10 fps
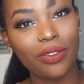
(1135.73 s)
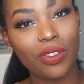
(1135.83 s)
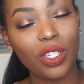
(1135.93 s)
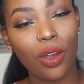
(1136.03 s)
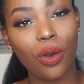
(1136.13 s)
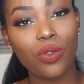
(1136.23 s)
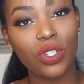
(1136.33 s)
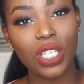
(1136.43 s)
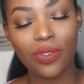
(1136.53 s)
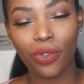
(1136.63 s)
So
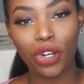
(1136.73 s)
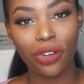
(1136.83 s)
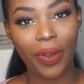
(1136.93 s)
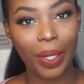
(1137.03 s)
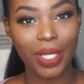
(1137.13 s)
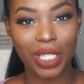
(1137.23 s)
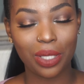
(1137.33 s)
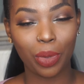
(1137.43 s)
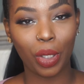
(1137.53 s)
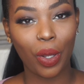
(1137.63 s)
just for final touches,
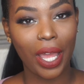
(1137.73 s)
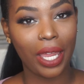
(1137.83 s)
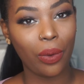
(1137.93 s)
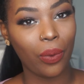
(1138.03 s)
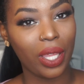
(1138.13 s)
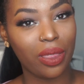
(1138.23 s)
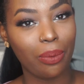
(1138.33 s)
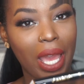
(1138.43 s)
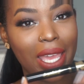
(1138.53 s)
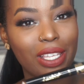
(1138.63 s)
I'm going to go in with
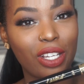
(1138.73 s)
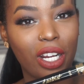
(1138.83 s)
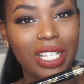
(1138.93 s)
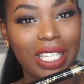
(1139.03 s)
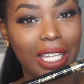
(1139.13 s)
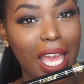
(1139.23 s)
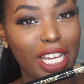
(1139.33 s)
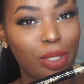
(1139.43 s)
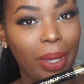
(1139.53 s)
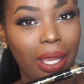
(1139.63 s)
my Tarteist
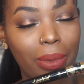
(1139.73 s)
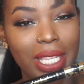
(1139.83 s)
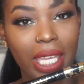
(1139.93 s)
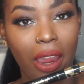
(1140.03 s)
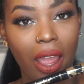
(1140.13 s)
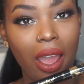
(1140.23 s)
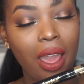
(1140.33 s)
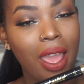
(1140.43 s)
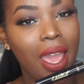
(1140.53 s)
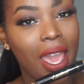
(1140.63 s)
Lash Paint Mascara,
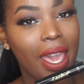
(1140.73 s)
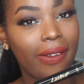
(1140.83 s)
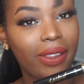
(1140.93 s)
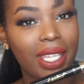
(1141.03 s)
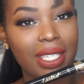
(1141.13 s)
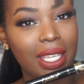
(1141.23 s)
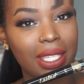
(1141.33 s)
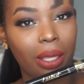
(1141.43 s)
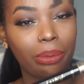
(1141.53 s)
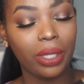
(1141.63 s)
and this is in